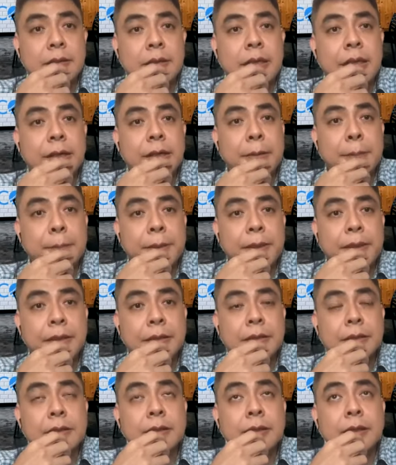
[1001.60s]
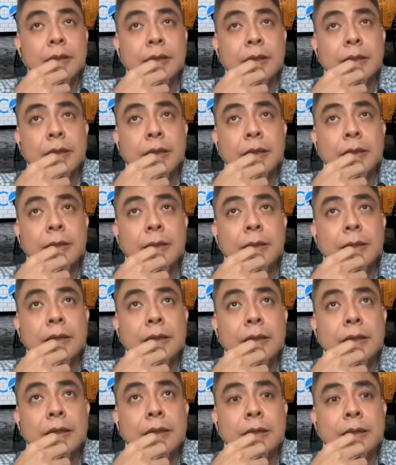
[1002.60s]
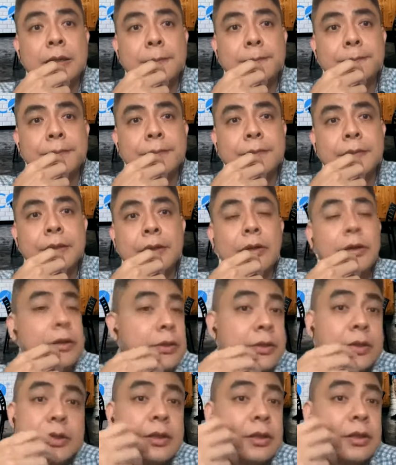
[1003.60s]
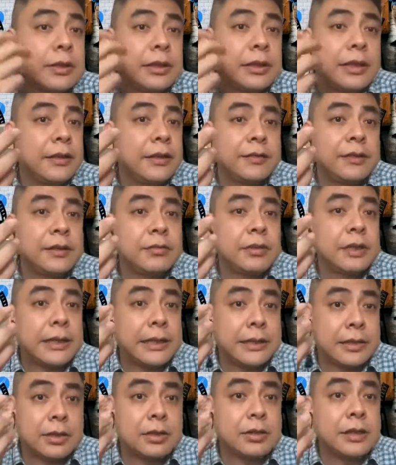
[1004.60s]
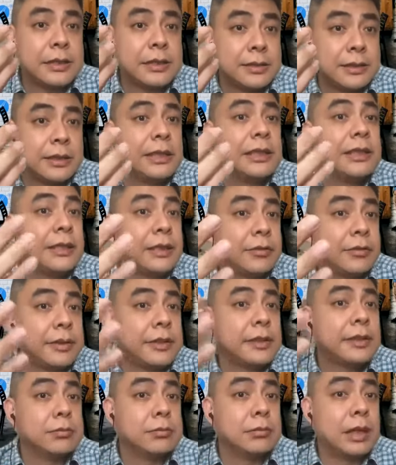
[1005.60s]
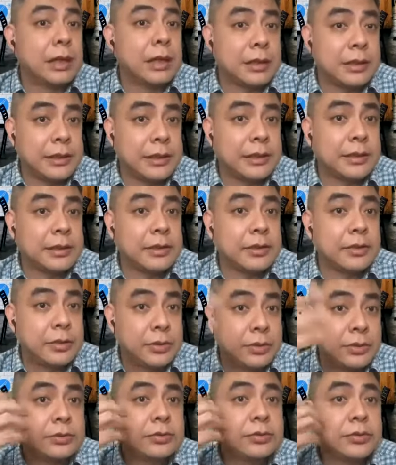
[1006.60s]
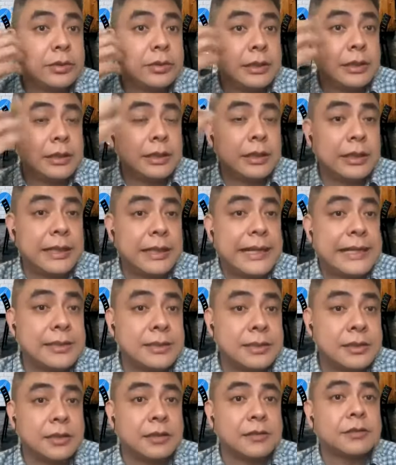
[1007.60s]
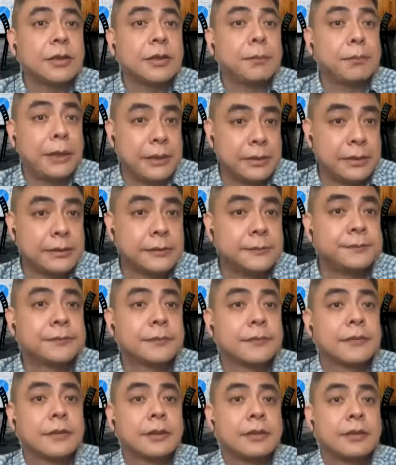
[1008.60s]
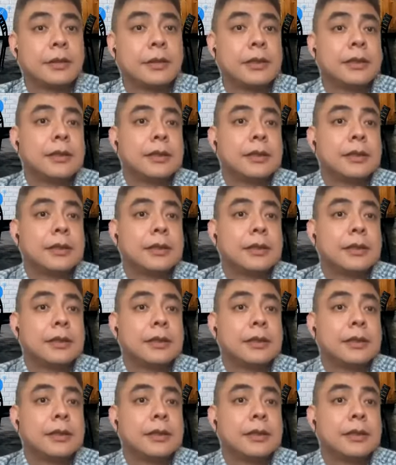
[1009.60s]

helping, or you're not deliver what I call as an integrated marketing through the lens of the partner, right?